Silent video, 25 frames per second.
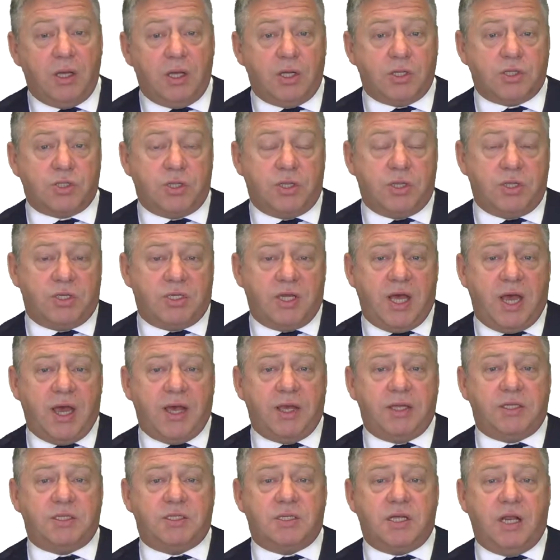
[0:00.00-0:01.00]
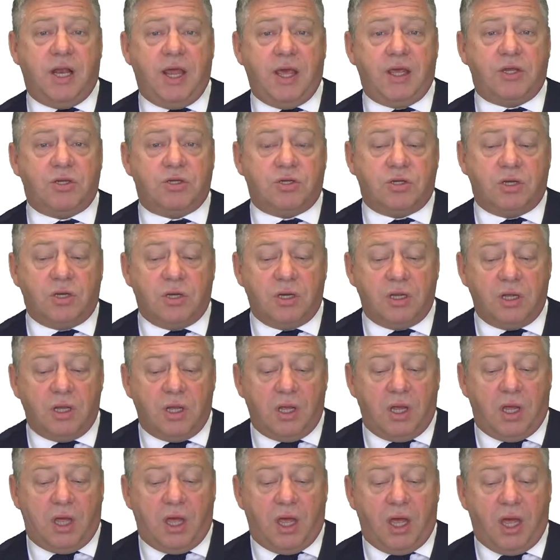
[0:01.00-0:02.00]
So the target selection,
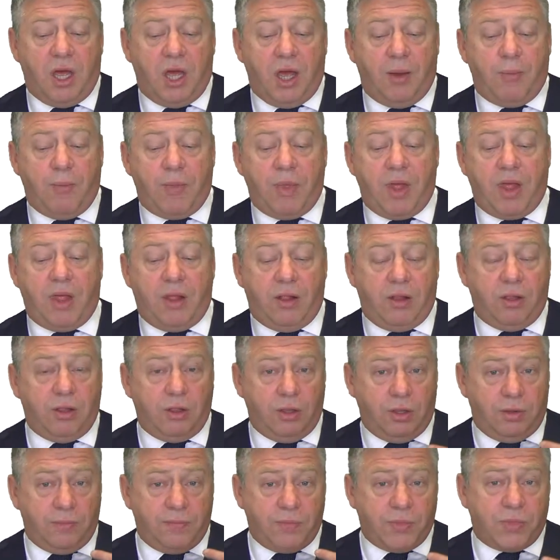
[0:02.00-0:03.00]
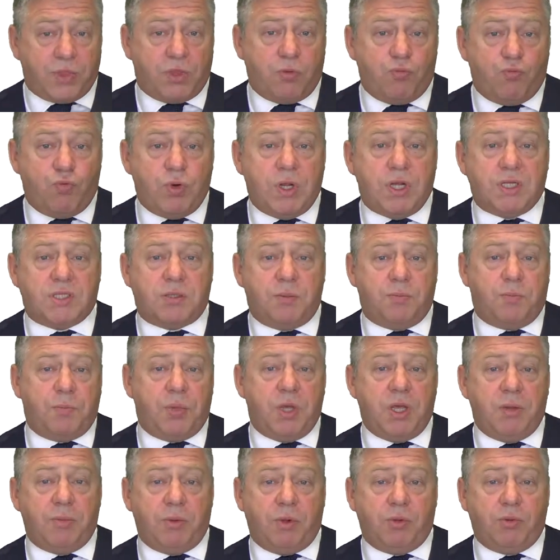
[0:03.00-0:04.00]
the reason
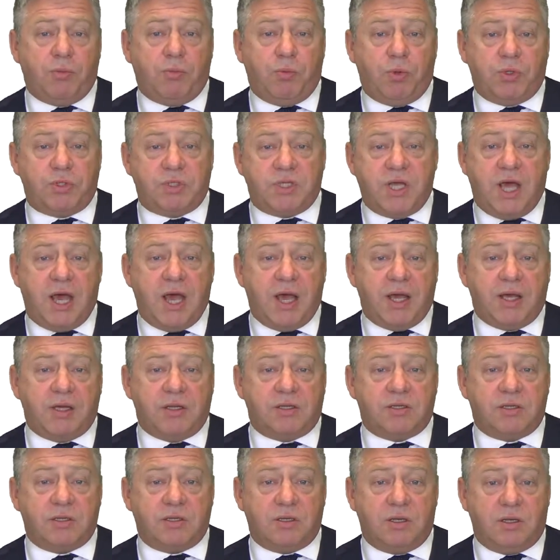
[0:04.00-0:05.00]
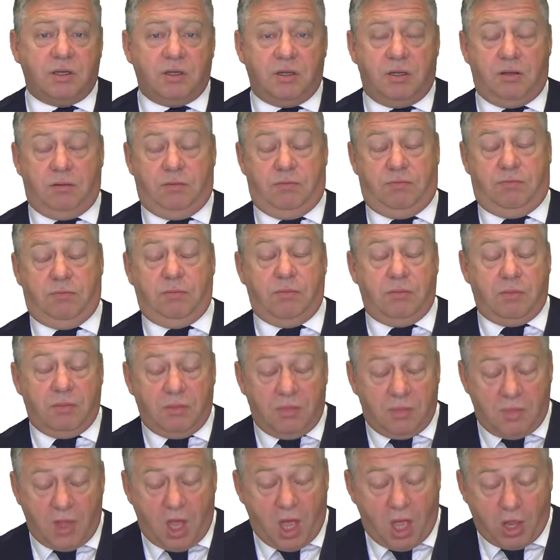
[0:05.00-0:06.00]
people will target
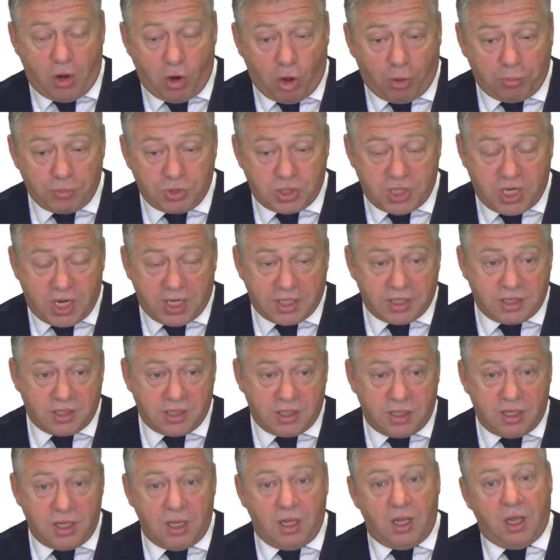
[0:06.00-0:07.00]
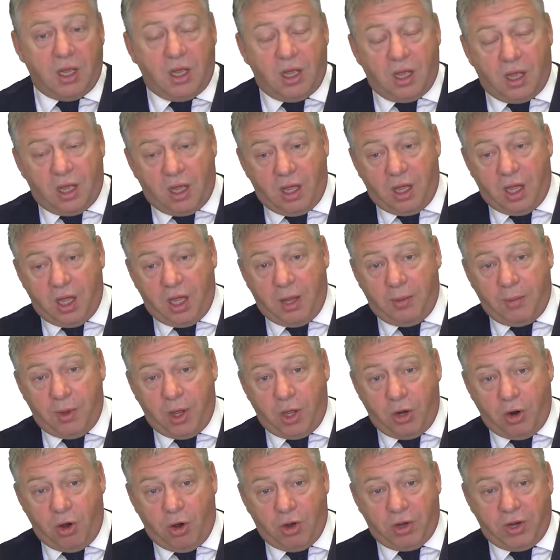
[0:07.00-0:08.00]
an object,
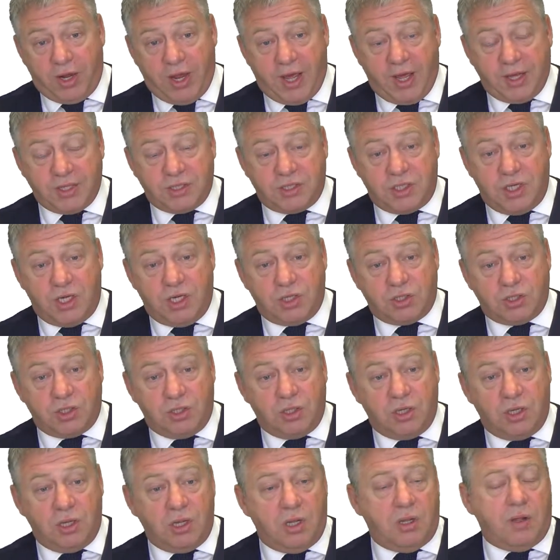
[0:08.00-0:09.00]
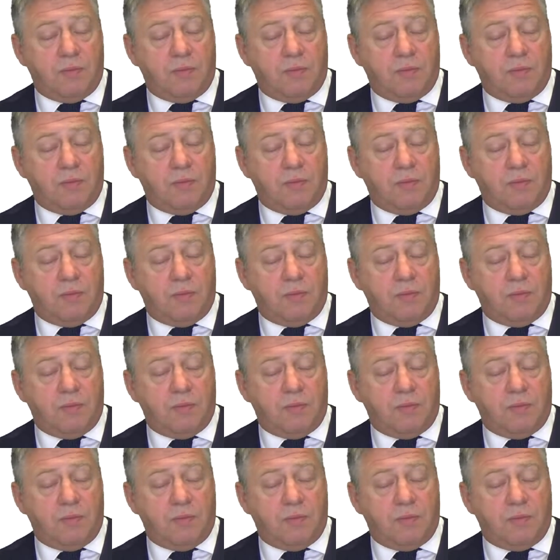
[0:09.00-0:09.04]
an organization,